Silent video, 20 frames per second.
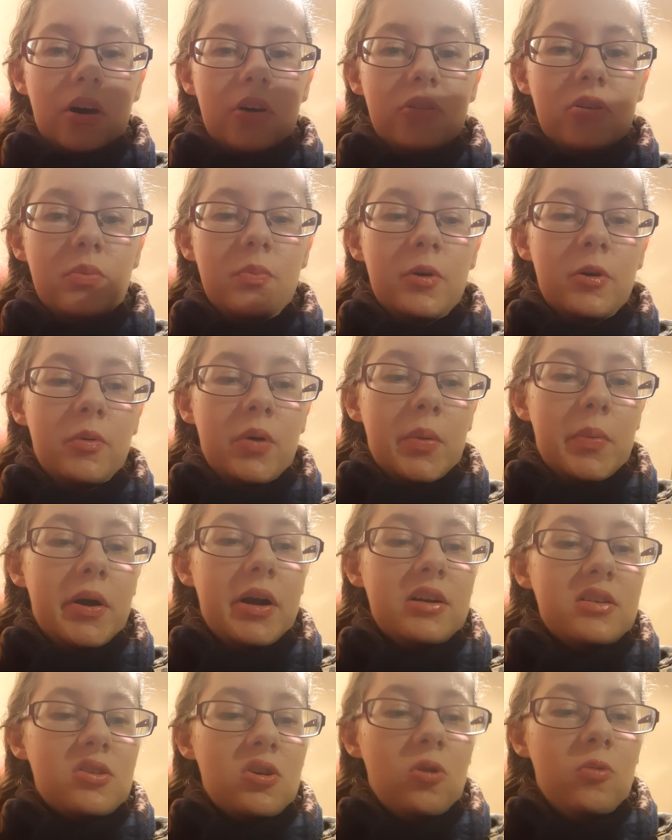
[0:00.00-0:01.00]
other book my
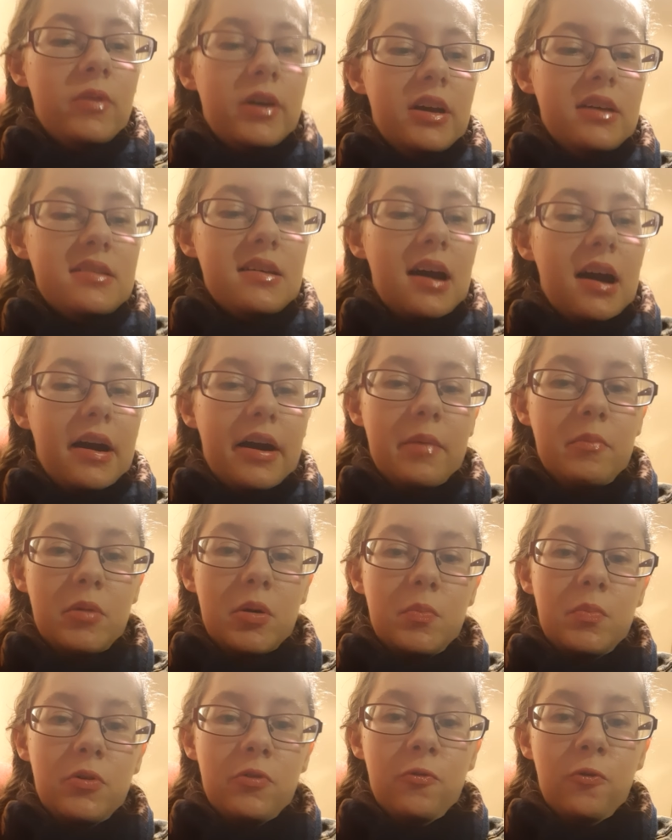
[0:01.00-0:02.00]
parents got me is I Am
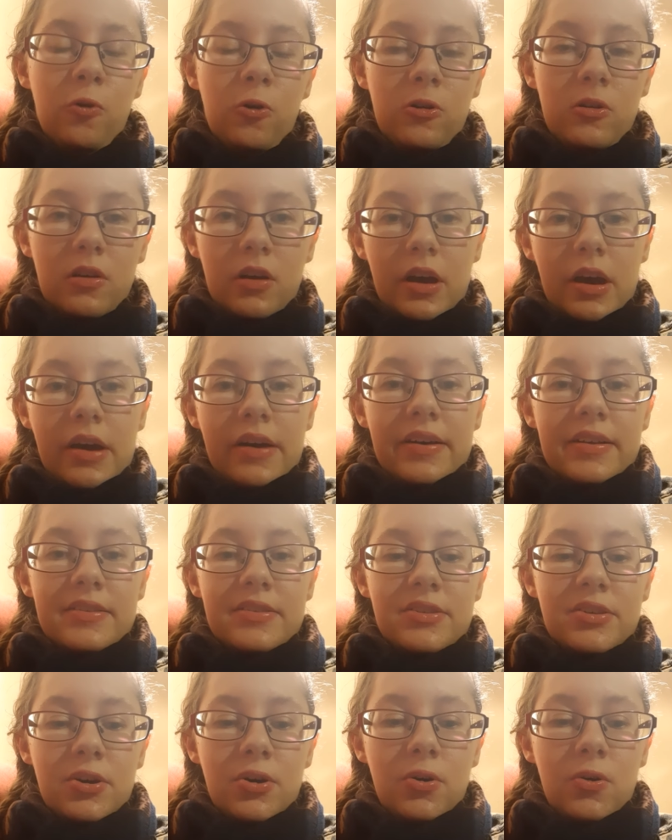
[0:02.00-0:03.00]
Number 4.
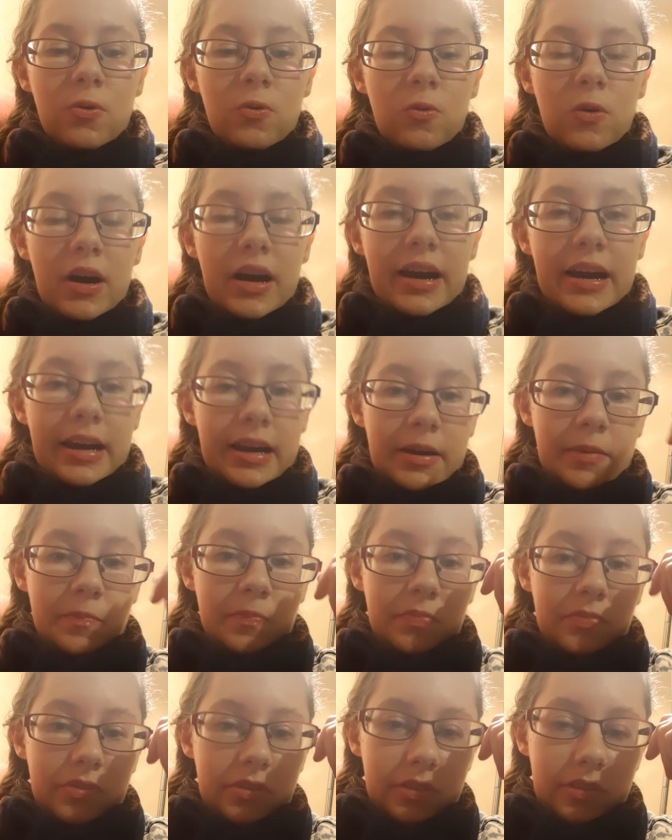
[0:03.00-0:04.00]
So
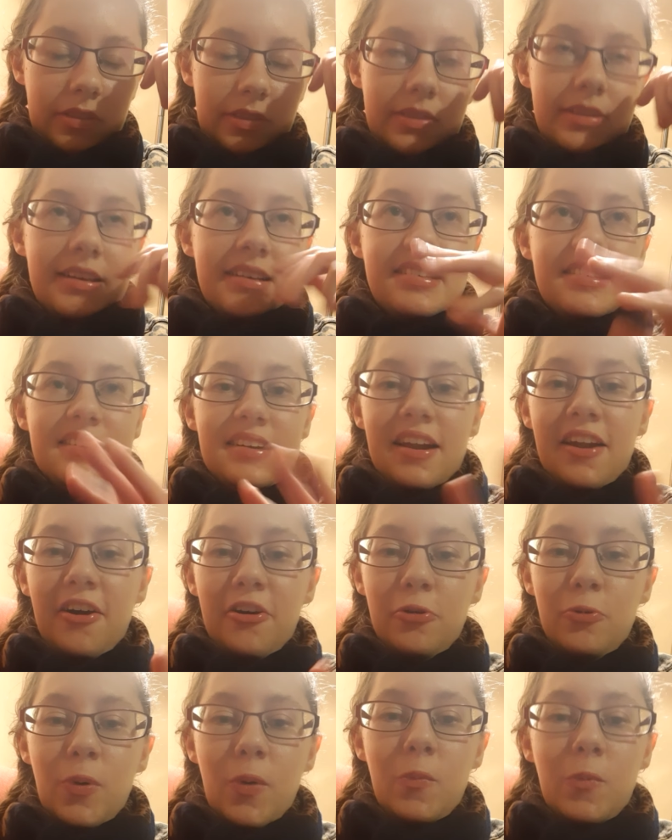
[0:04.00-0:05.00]
this is
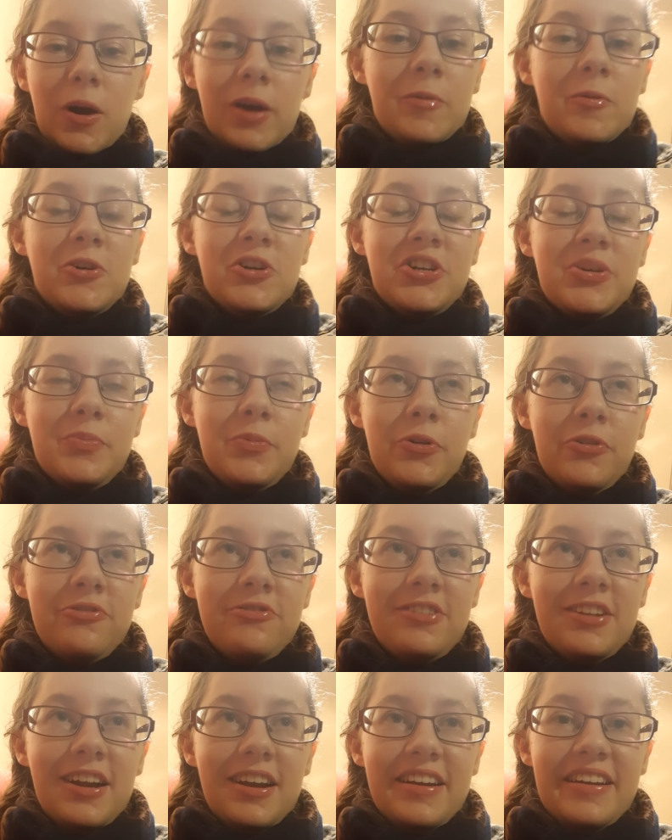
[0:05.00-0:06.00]
another one where I watched the
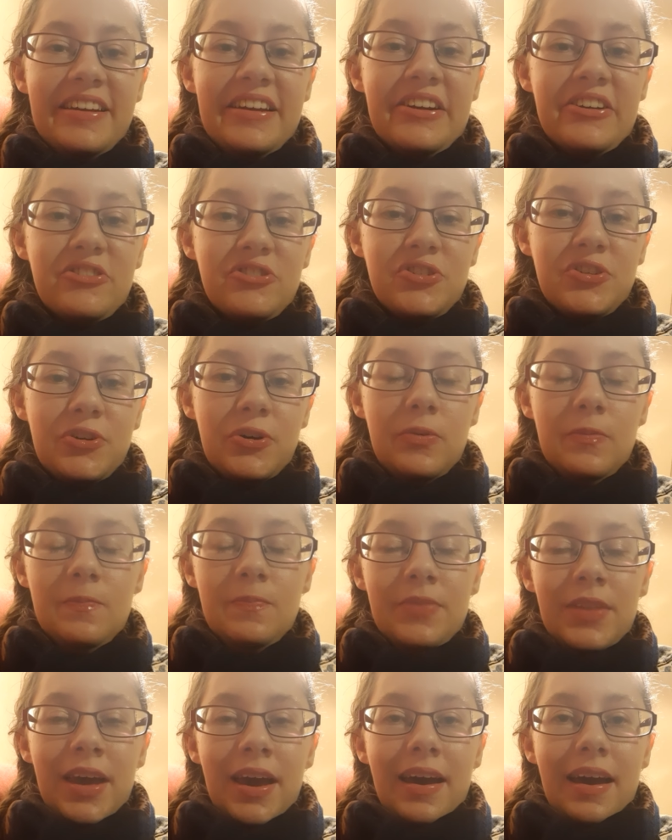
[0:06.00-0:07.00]
movie like years ago.
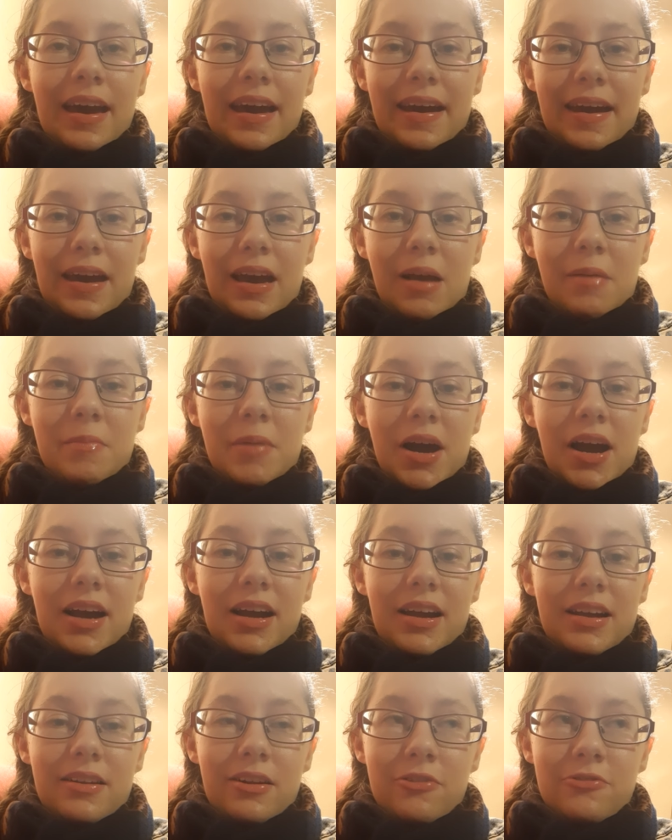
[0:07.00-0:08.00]

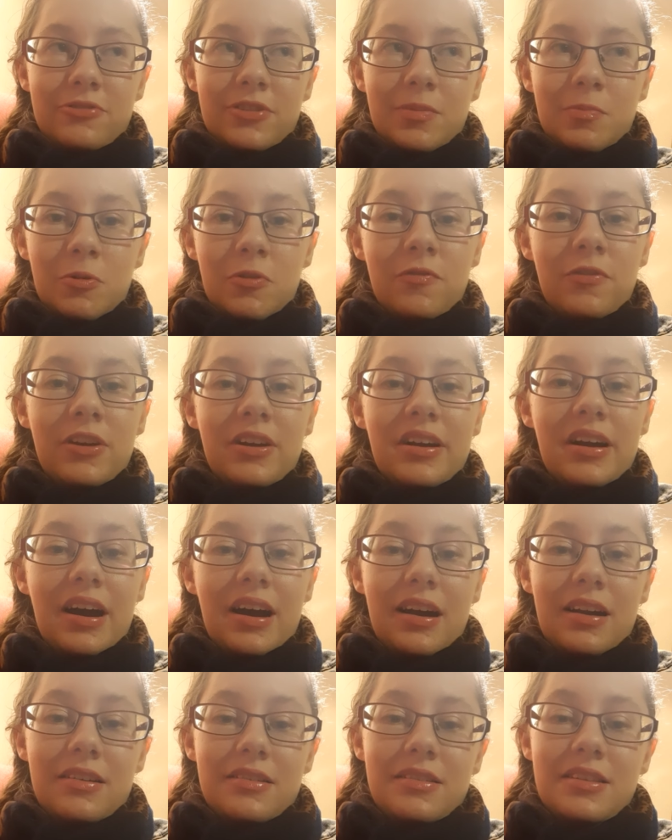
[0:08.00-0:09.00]
I loved the movie,
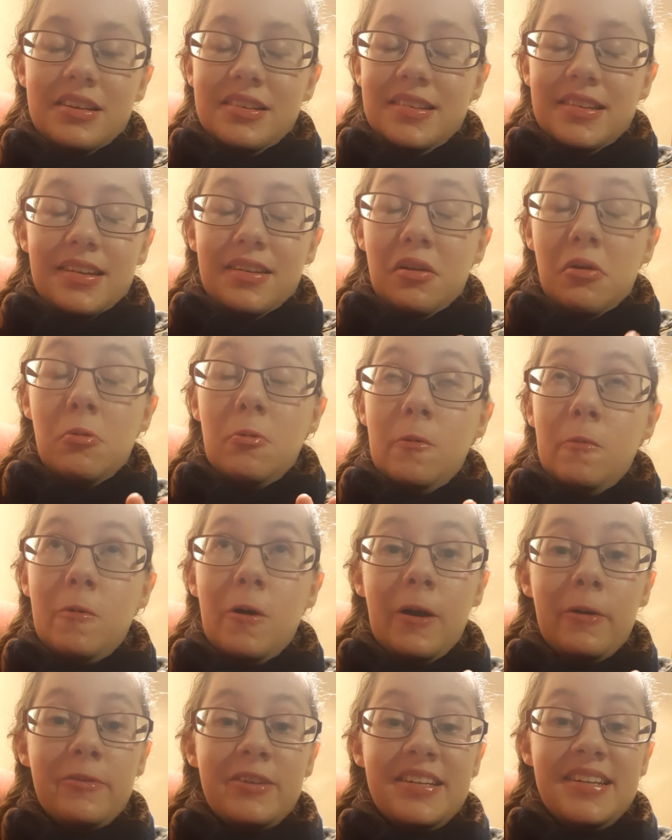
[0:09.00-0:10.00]
and this is another one
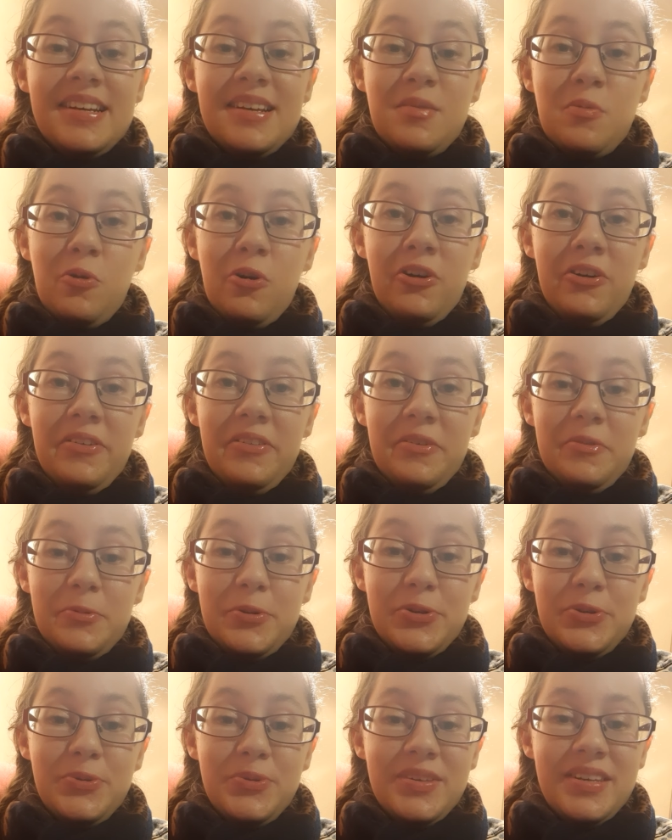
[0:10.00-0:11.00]
where I was disappointed that there
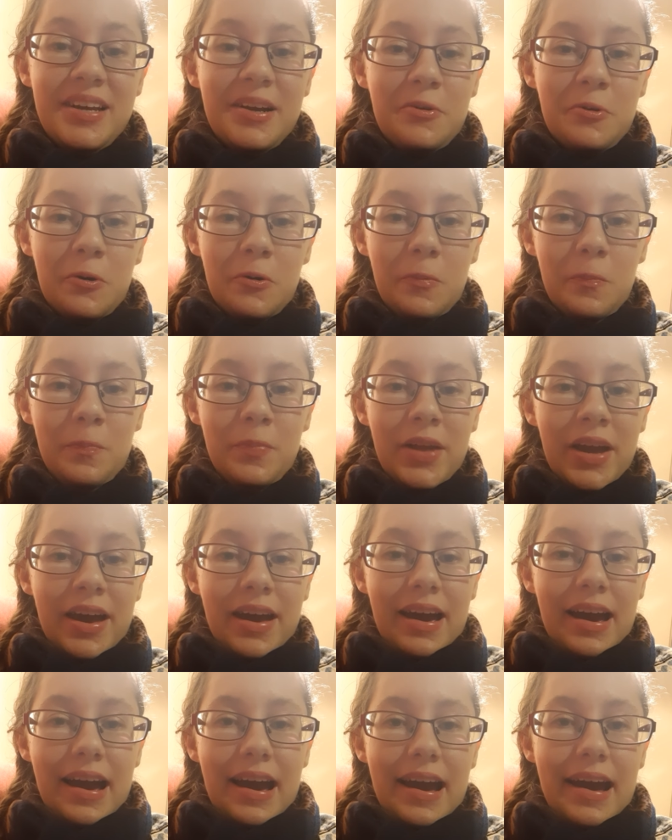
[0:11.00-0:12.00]
was no sequel.
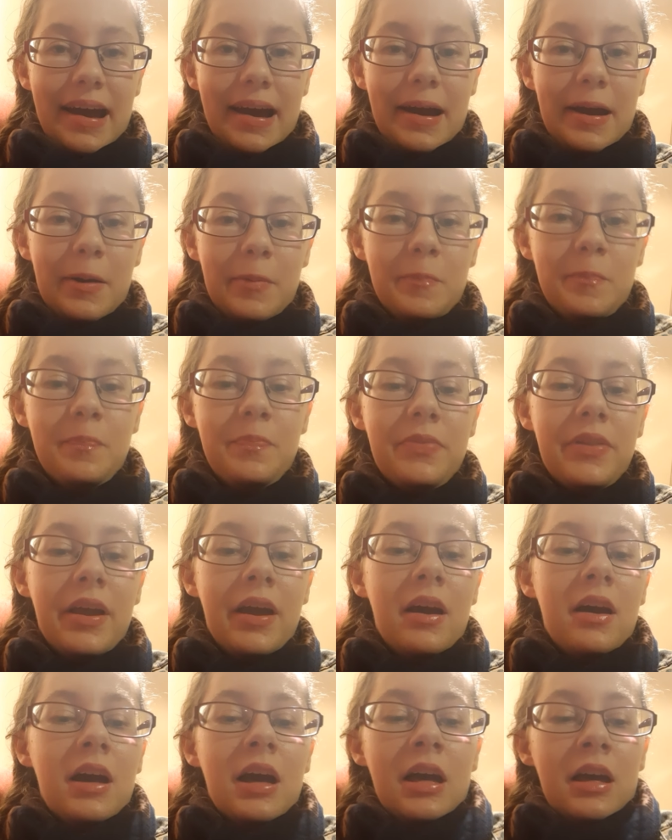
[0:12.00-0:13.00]

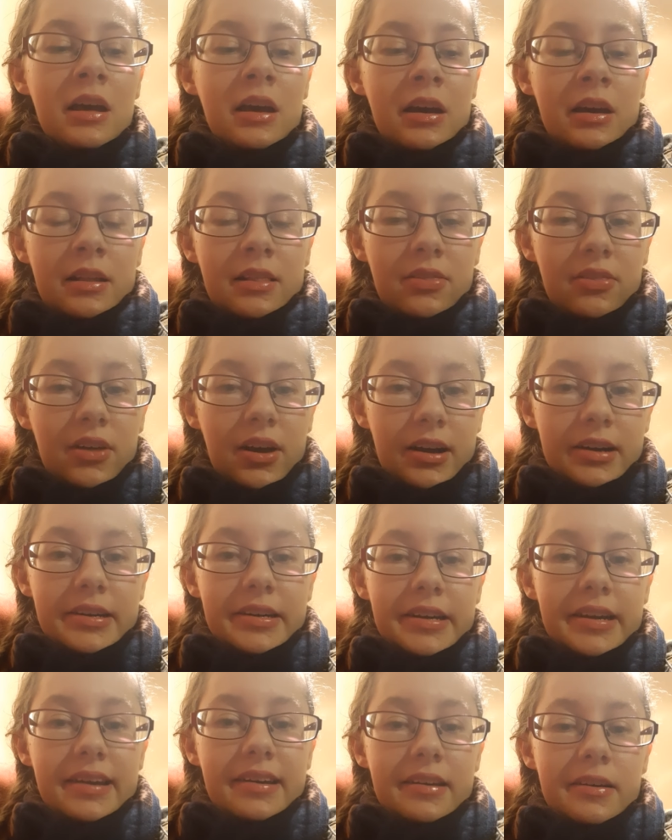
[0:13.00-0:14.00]

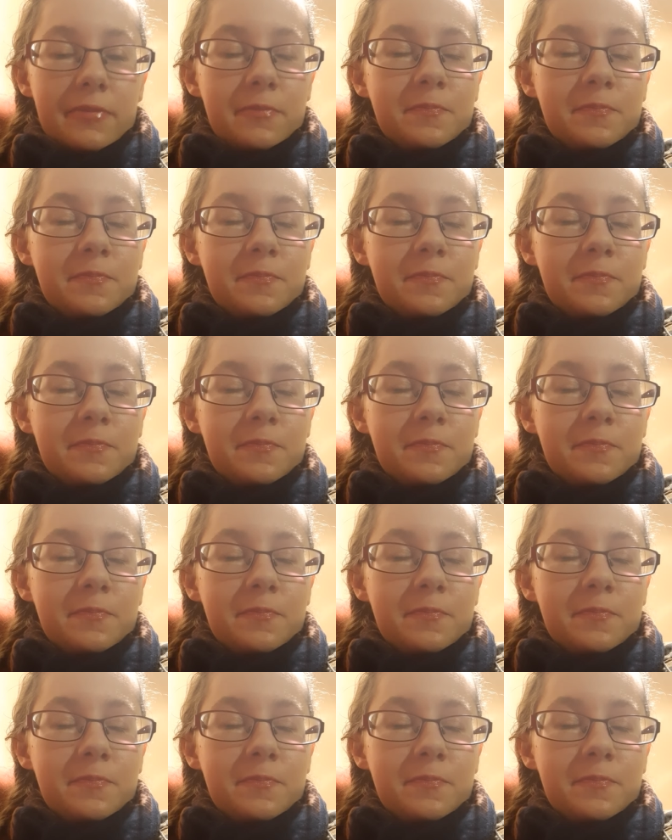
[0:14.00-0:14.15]
Like,